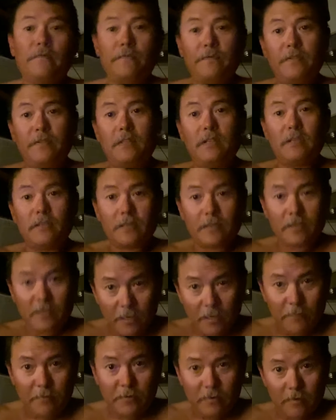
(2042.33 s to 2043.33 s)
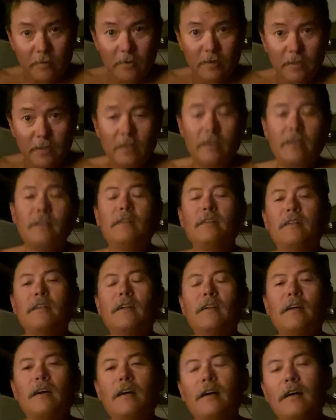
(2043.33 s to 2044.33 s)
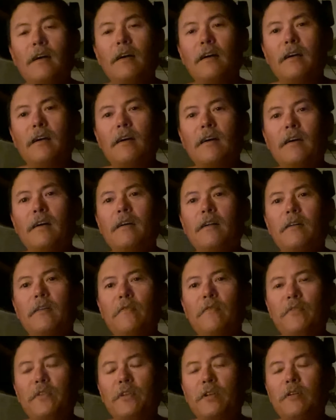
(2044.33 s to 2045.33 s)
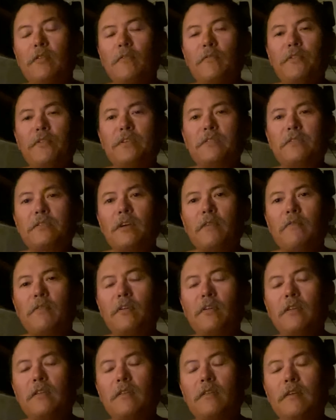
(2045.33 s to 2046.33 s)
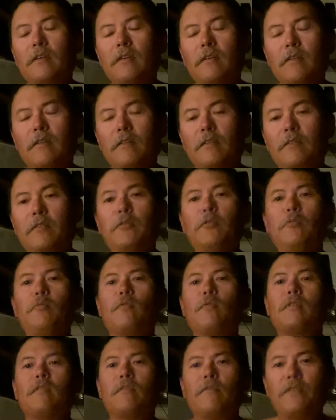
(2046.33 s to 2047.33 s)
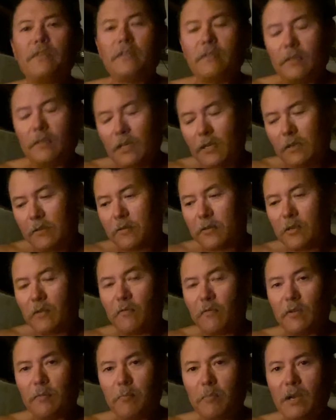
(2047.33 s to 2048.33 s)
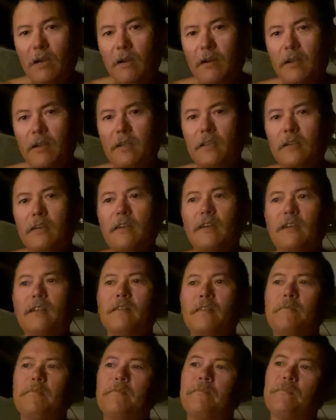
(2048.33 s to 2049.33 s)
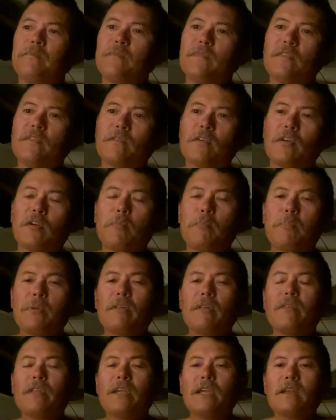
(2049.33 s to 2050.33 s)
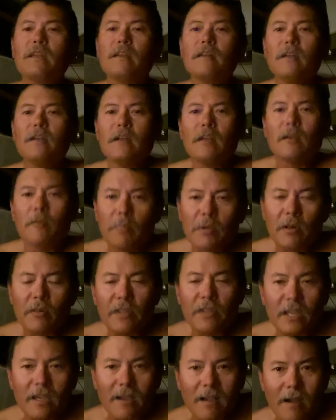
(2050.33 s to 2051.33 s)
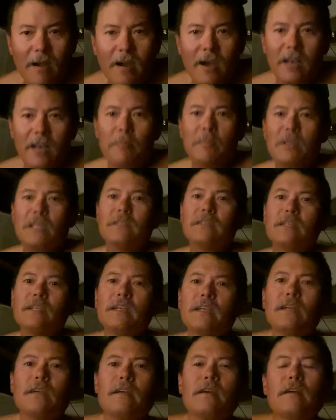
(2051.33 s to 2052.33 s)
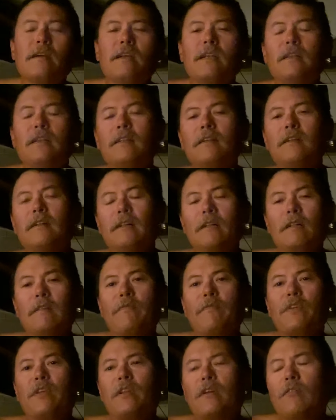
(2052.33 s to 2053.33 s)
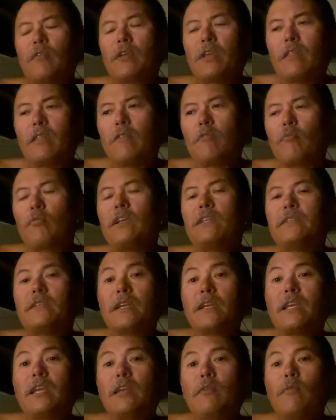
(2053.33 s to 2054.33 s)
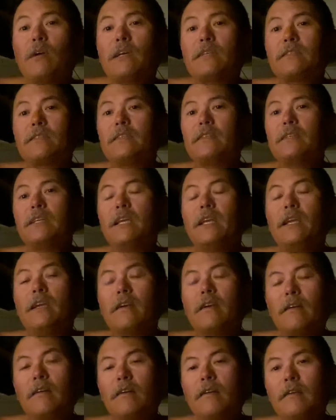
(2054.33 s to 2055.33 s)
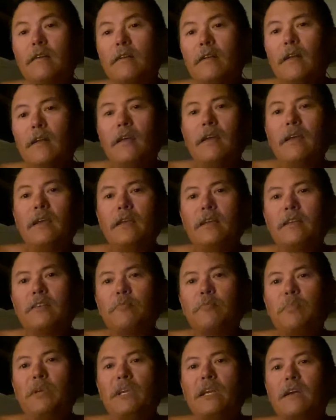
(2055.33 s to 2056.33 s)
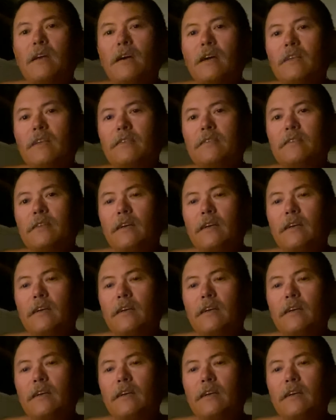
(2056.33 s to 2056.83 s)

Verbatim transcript: discovered you know, discovered the New World. They discovered America and started building economies here. And you know, the reason Key West is here is because